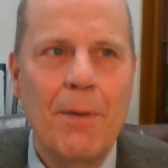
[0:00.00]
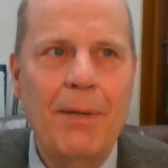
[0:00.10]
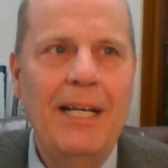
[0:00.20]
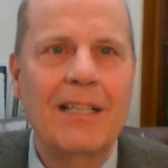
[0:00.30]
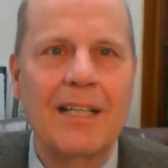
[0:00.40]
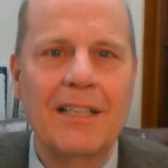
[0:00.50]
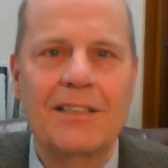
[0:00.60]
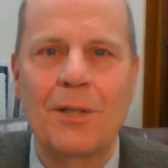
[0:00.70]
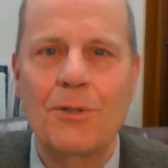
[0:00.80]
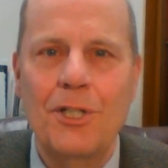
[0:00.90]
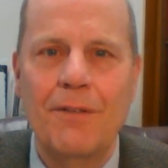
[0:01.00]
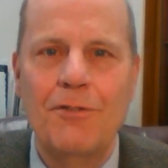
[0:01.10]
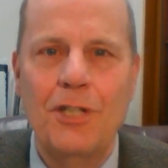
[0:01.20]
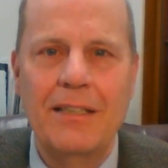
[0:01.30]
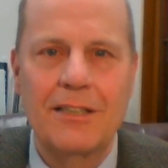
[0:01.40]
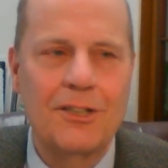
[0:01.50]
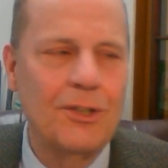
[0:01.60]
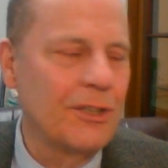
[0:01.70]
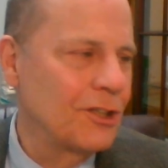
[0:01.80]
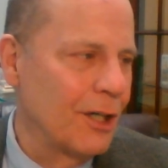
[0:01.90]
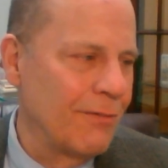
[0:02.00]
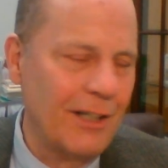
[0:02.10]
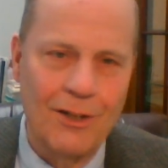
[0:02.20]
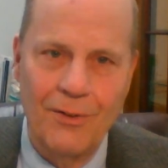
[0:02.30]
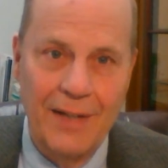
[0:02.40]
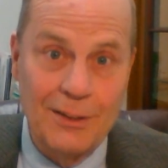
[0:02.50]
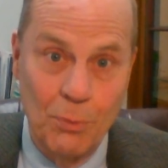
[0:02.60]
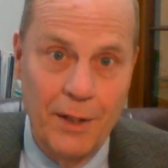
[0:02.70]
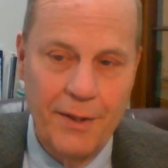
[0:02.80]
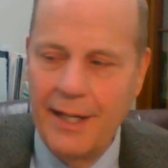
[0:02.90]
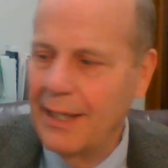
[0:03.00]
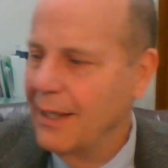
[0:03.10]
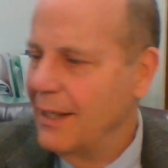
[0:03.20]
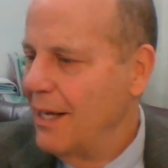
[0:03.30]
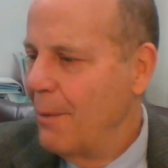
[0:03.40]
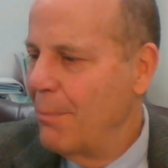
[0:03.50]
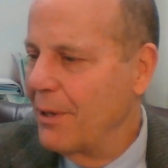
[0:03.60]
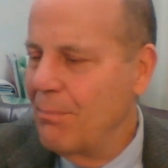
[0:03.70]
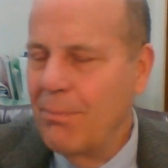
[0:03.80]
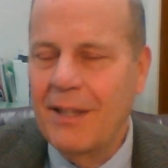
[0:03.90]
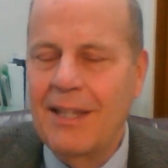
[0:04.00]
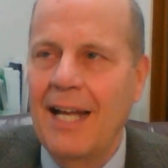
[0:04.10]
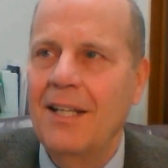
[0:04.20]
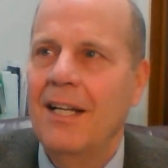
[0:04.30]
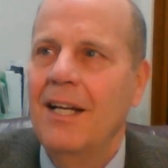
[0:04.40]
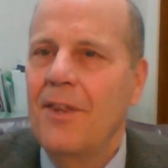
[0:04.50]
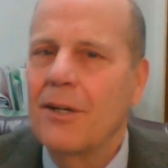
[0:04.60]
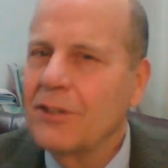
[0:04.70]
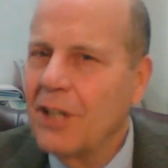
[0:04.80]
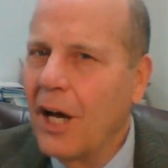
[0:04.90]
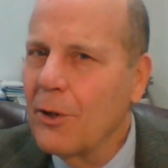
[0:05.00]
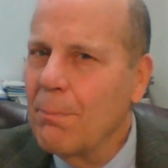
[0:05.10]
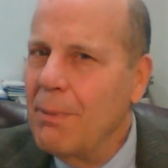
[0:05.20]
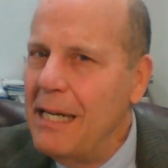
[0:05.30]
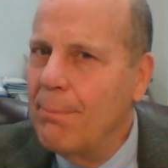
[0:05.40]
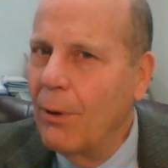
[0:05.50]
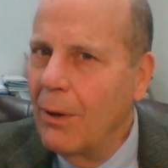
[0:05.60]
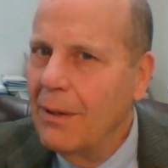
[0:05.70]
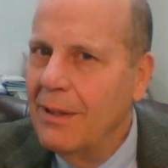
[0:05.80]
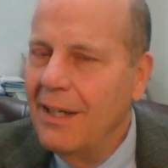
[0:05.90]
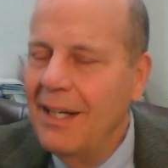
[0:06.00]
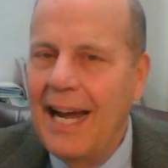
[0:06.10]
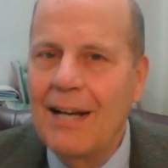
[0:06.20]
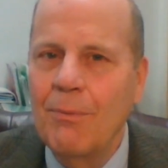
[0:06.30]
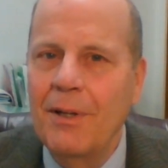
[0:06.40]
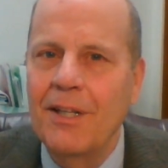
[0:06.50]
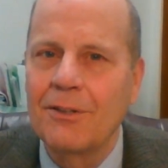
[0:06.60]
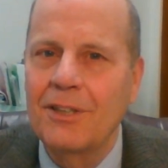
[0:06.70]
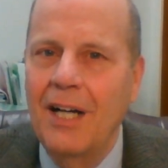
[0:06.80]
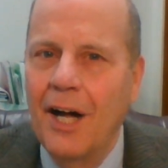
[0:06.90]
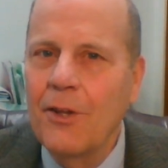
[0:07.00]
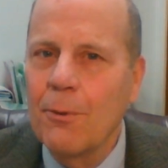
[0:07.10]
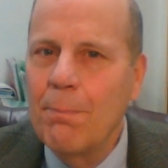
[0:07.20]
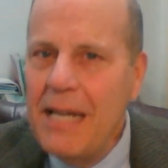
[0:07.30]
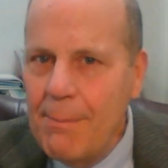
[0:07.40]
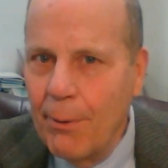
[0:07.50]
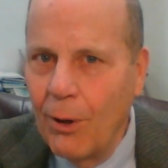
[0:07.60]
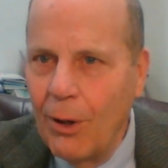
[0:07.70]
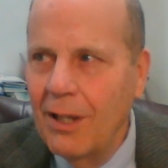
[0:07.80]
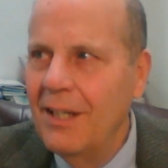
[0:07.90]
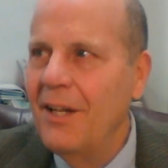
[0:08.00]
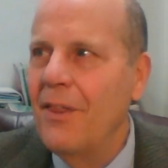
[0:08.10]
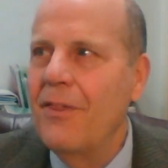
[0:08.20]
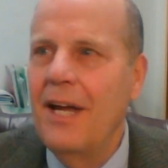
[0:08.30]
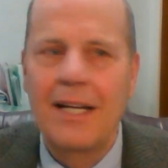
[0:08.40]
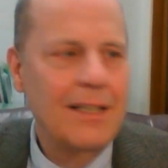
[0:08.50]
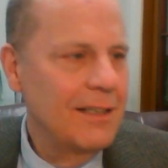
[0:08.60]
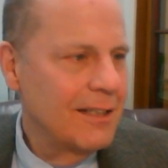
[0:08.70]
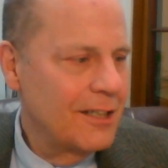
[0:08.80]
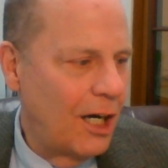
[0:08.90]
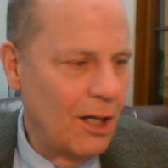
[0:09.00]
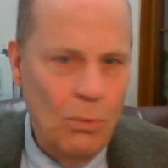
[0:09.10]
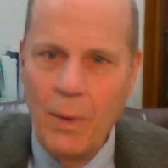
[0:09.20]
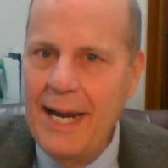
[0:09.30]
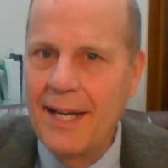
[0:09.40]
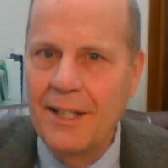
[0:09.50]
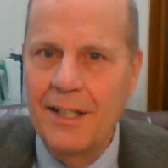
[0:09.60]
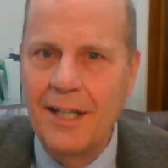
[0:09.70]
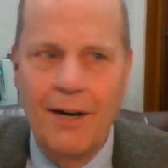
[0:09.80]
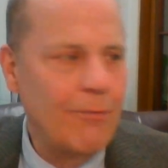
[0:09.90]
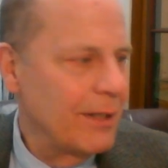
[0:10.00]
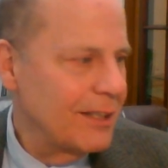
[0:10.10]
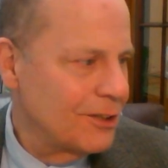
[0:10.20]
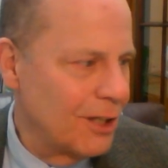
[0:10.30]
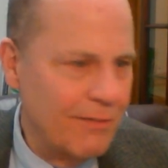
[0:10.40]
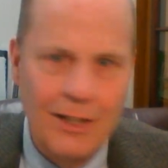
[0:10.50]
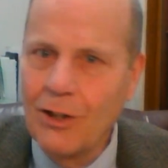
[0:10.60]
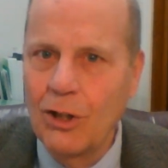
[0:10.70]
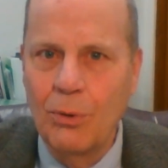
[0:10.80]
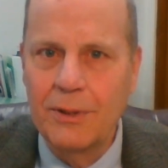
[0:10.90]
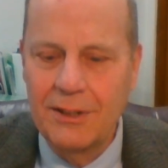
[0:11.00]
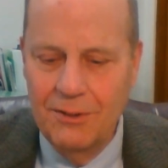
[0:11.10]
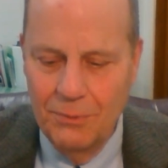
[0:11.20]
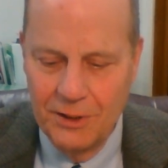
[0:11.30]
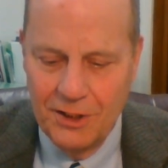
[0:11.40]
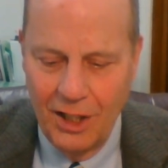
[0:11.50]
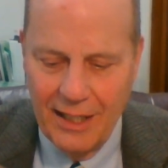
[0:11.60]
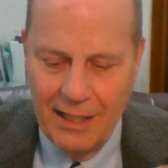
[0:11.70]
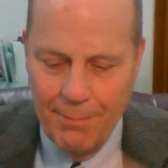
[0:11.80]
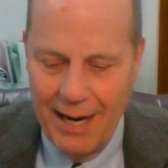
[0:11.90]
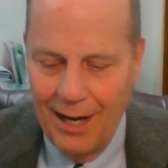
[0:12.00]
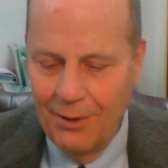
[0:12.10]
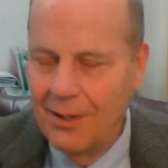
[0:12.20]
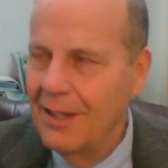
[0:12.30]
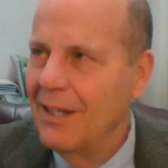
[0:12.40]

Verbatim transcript: being an associate of Jesus to the servant girl. That's one thing. But, but then there's other people. And when there's other people that caught wind of what the servant girl was was talking about,